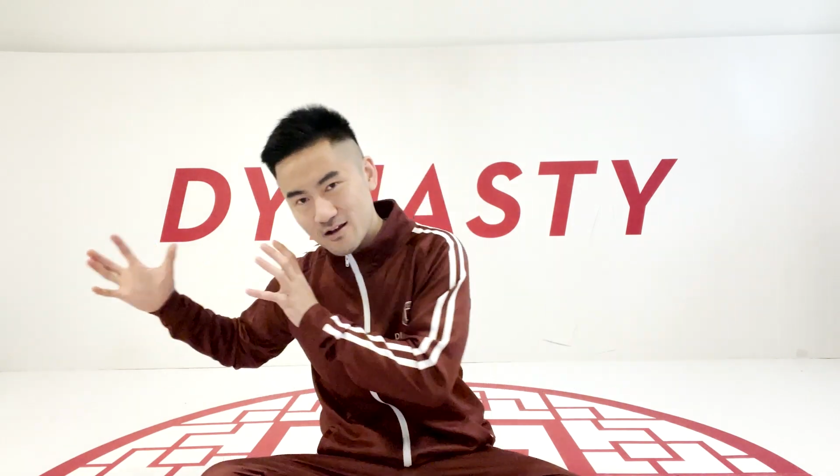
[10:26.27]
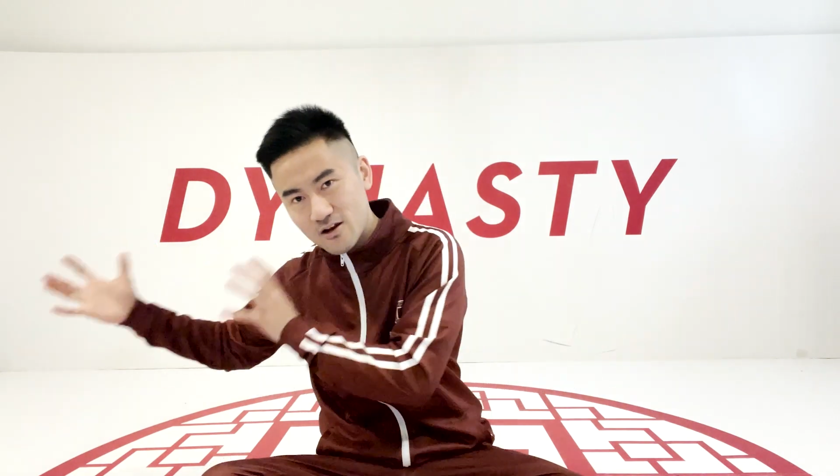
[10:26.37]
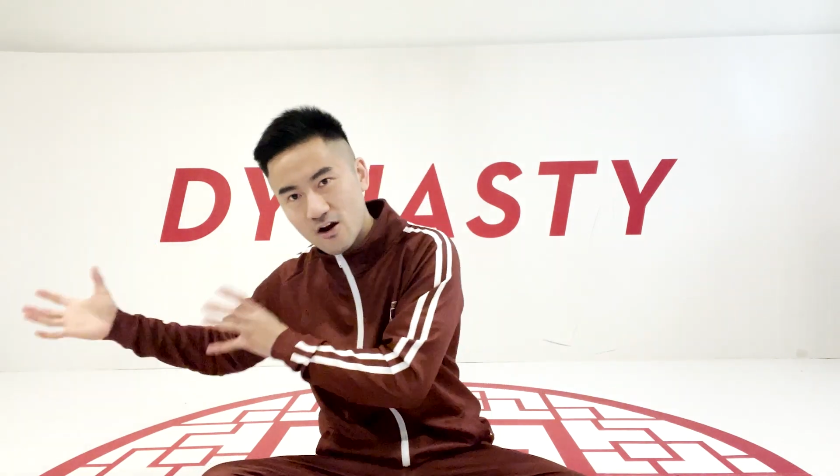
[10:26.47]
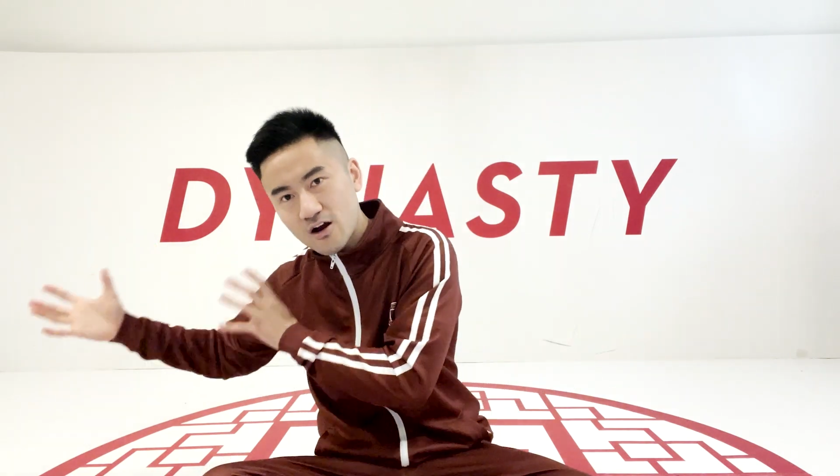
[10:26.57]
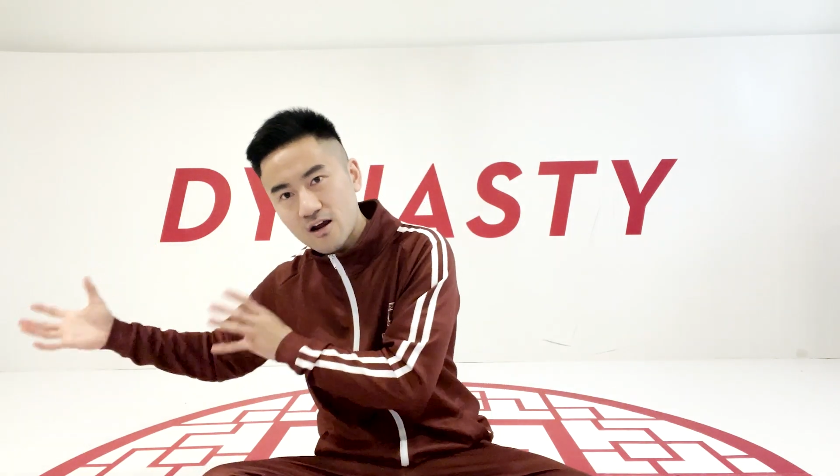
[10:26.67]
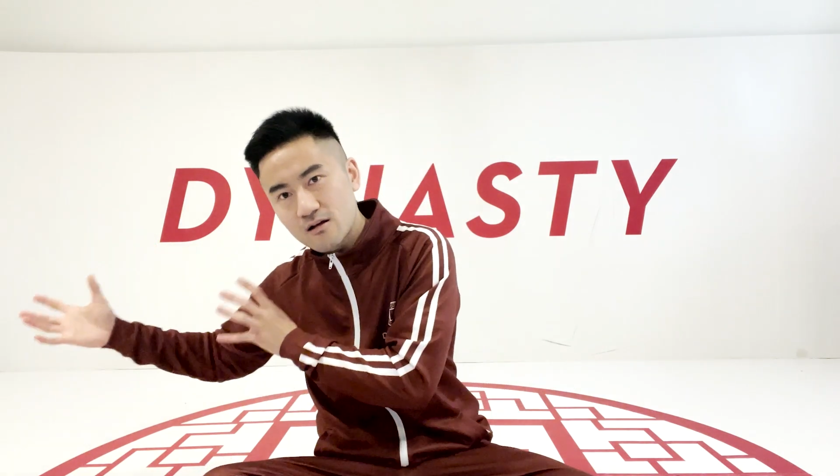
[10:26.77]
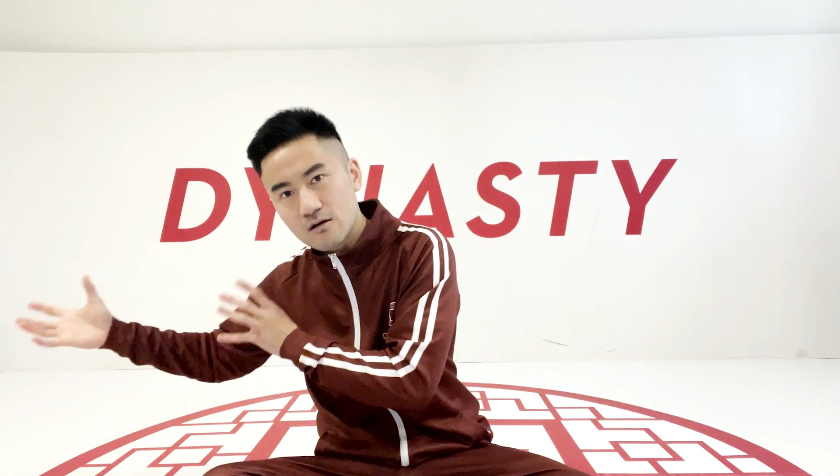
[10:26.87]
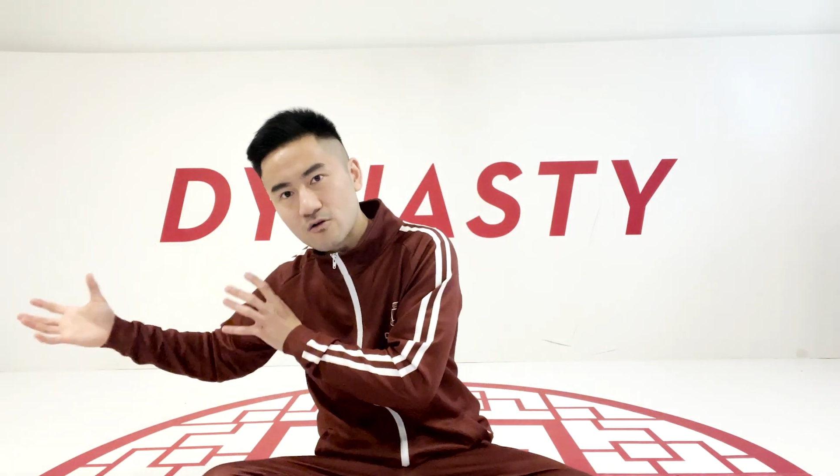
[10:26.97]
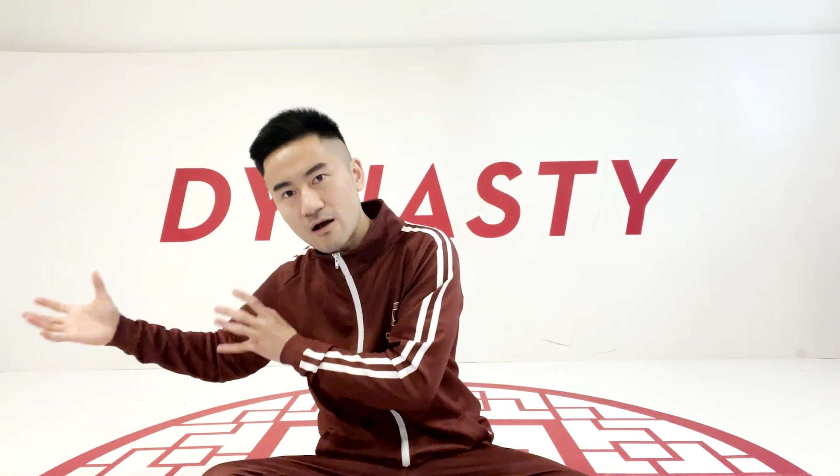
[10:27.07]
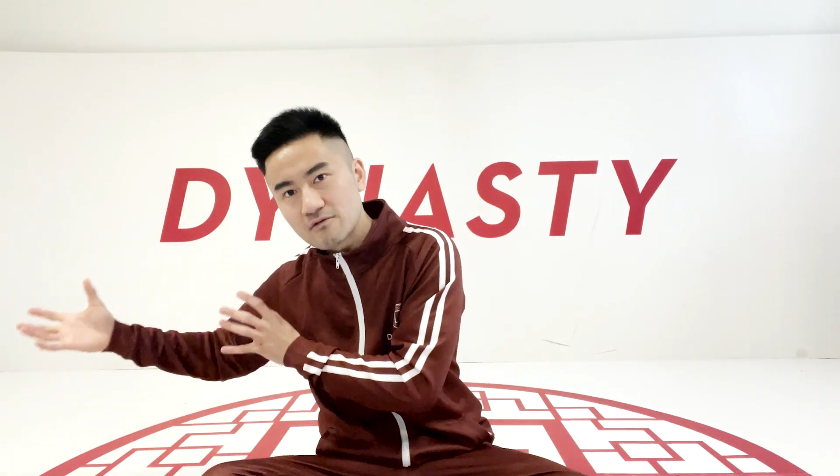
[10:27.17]
You're going to
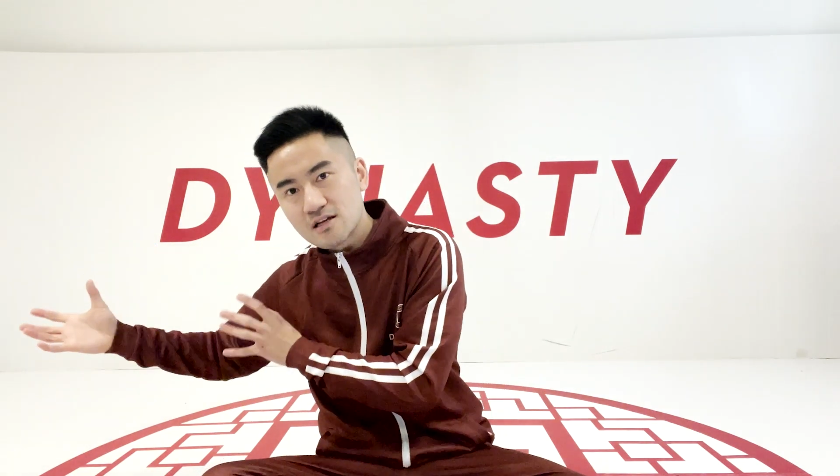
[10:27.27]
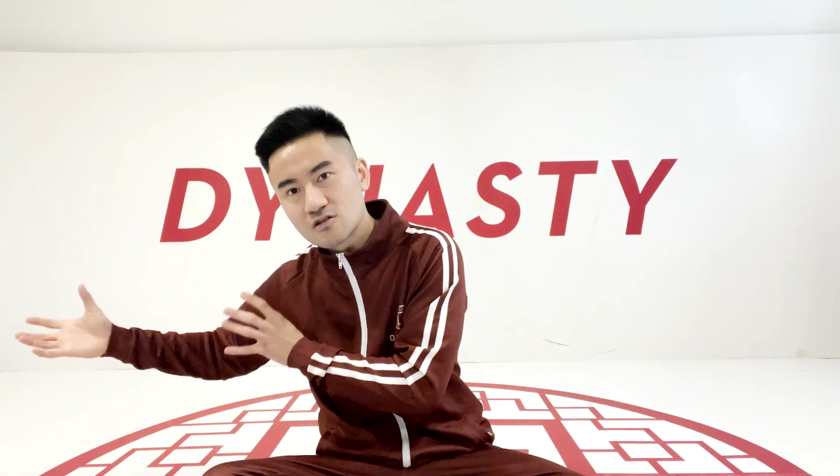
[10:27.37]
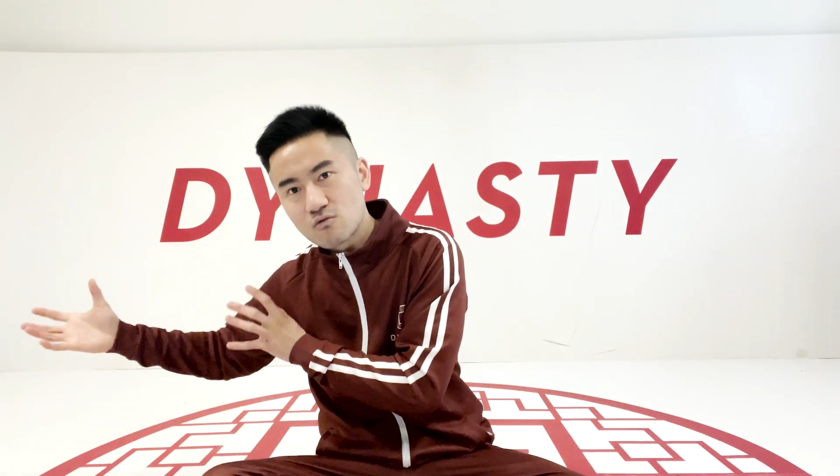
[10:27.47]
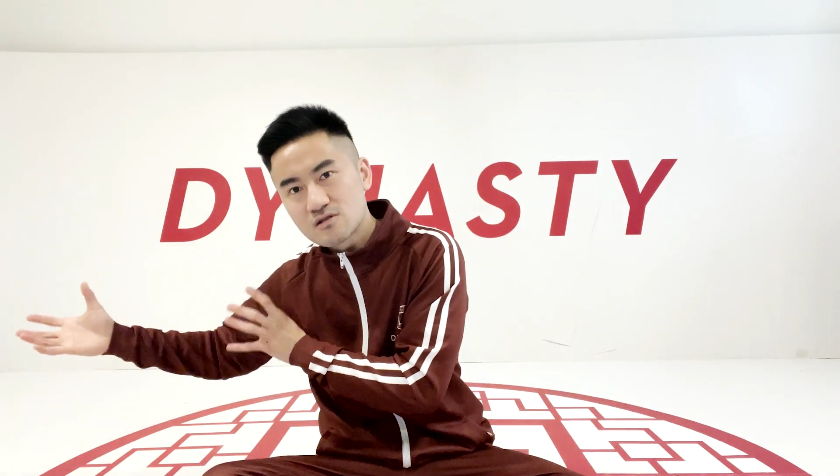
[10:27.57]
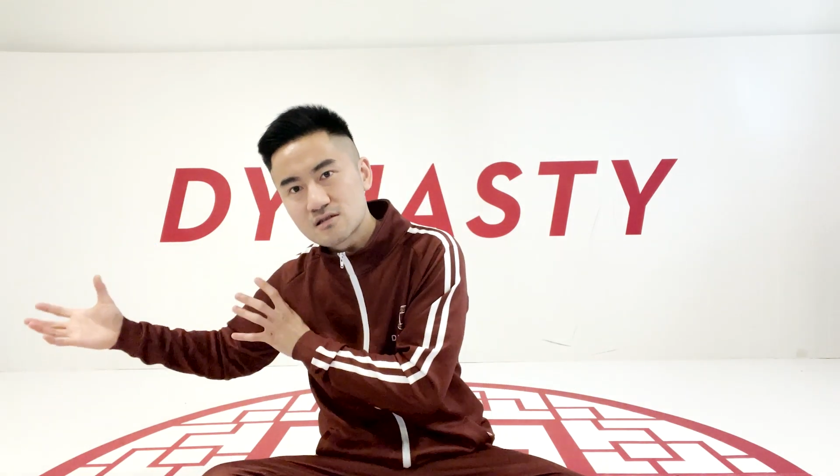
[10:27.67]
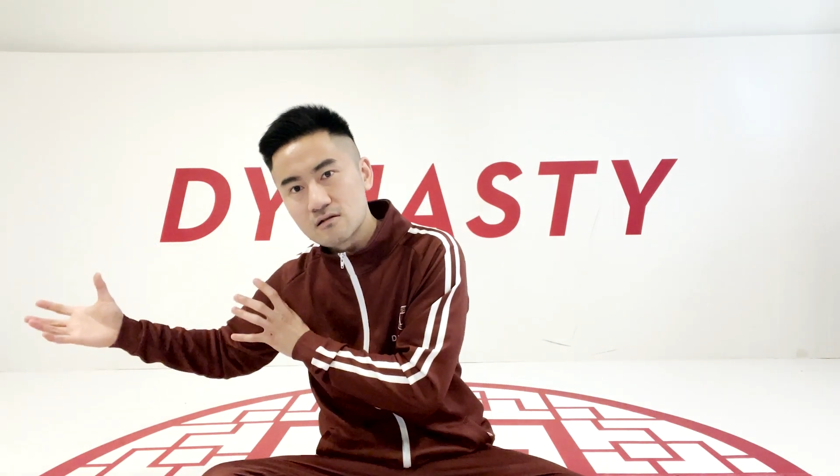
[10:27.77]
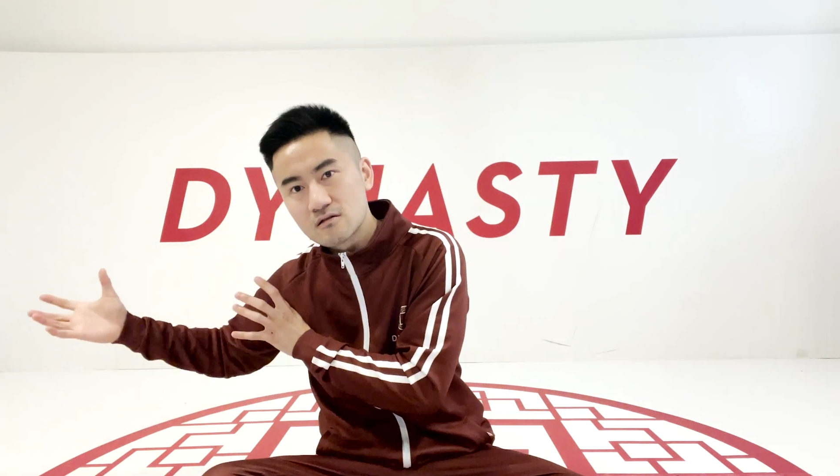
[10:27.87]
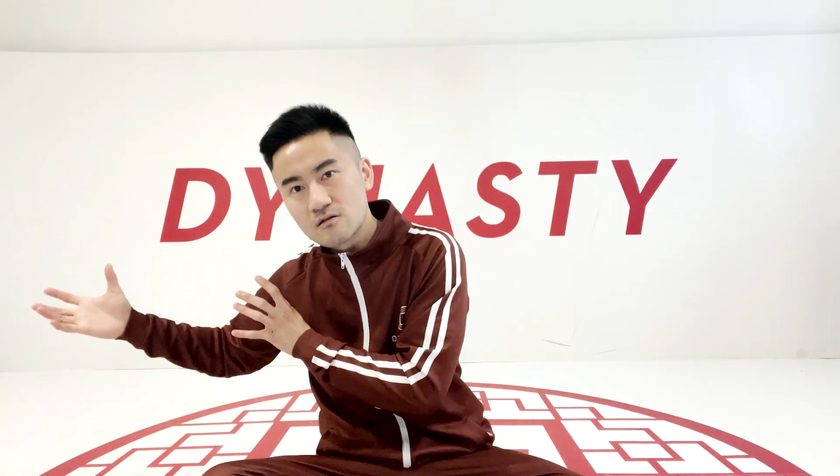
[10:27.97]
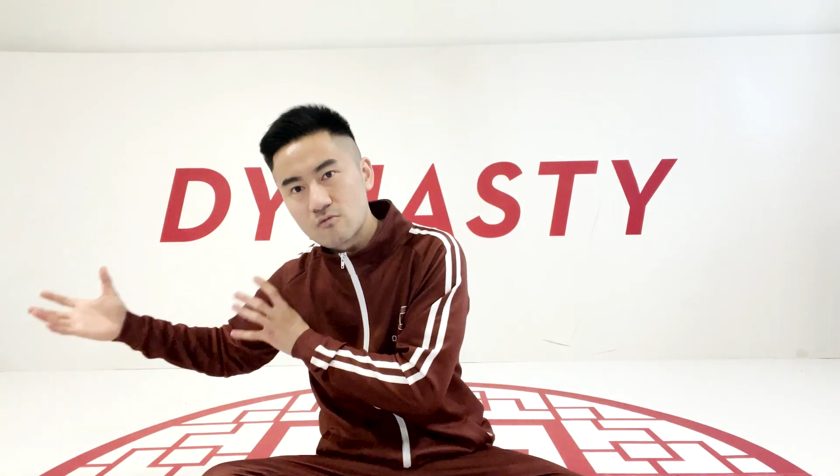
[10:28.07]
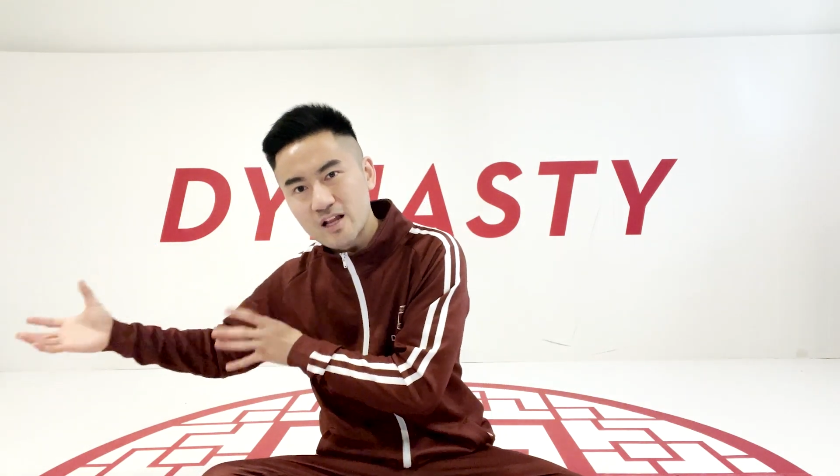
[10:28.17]
gravitate towards
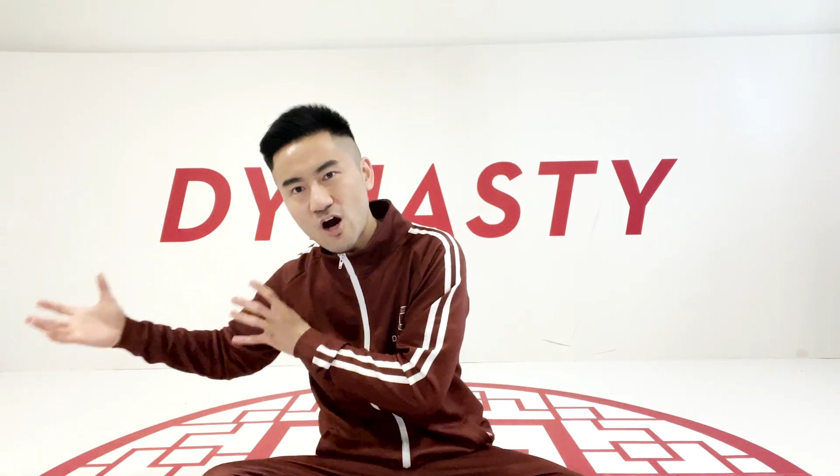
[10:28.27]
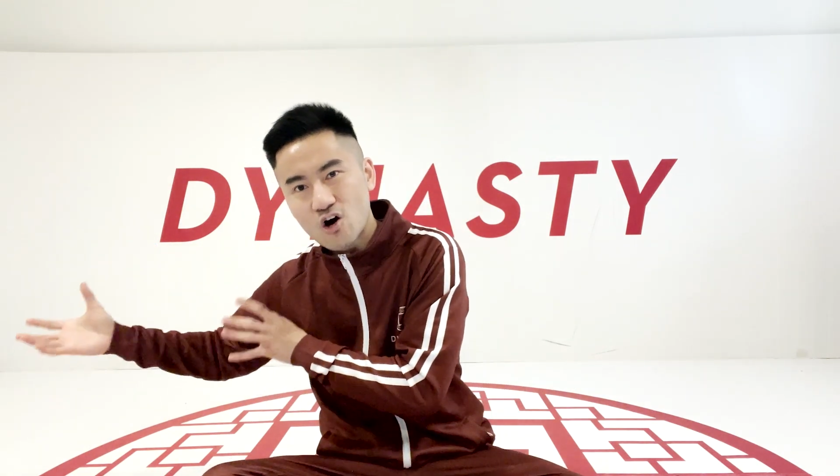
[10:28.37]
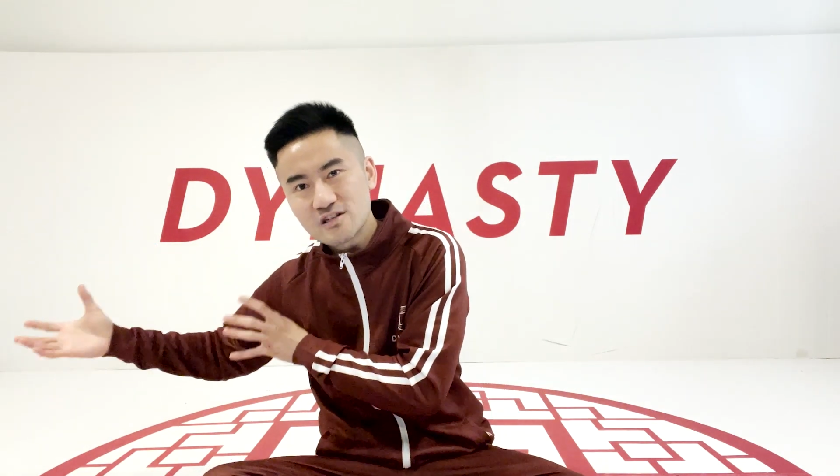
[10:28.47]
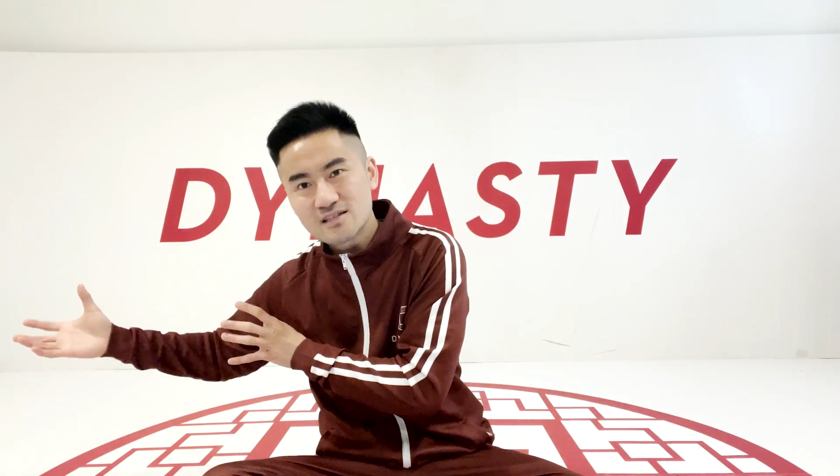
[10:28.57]
the really hard